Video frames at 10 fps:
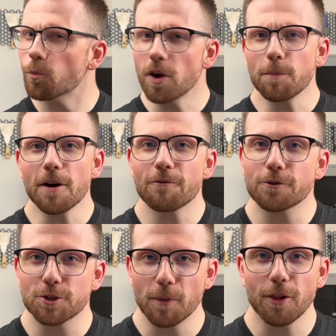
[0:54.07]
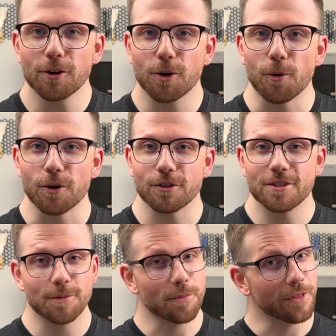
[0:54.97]
what about for smaller
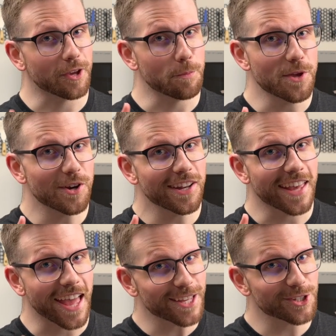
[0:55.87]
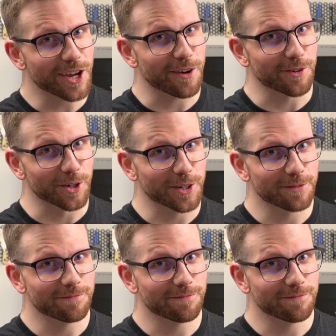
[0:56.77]
cords? The community has you covered.